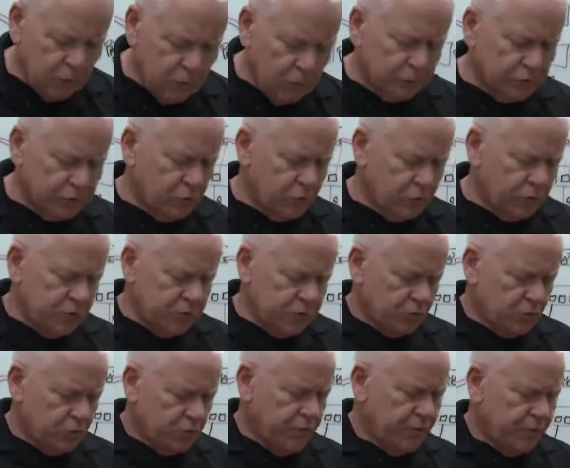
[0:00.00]
a long story
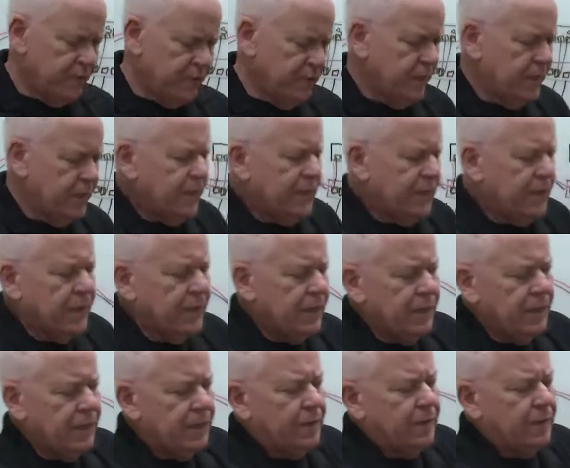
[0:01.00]
short,
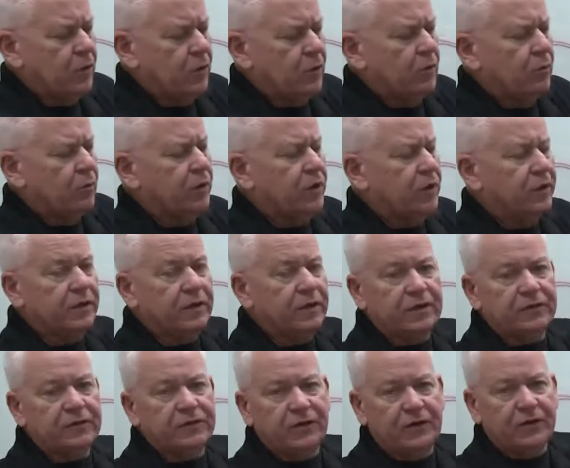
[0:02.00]
I'm going to unplug it.
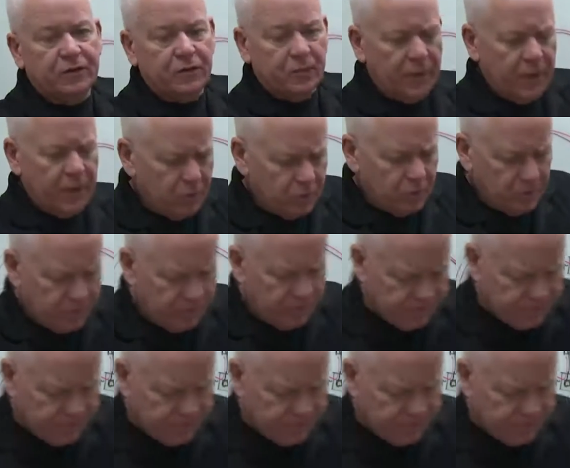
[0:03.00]
That's the end of the power.